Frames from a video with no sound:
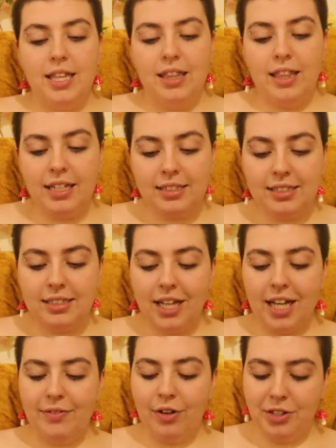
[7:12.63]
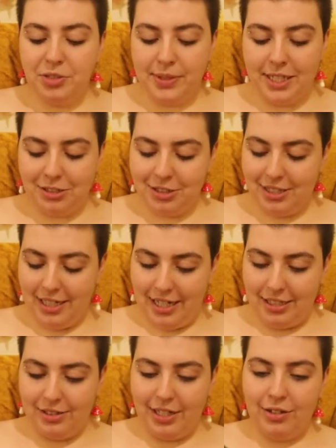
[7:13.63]
This I've always been interested
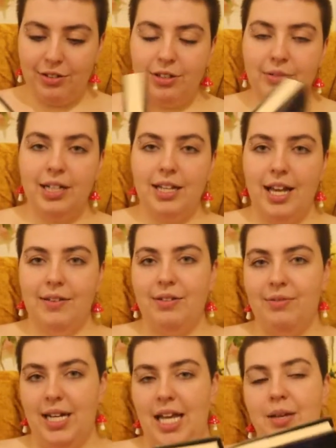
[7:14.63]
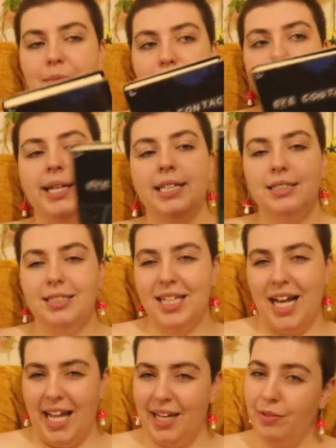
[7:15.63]
in, so I don't know why I haven't read it. Maybe because it's
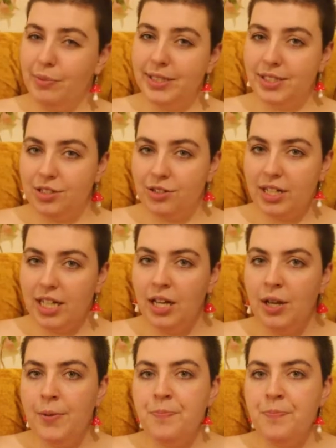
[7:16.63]
kind of a mystery.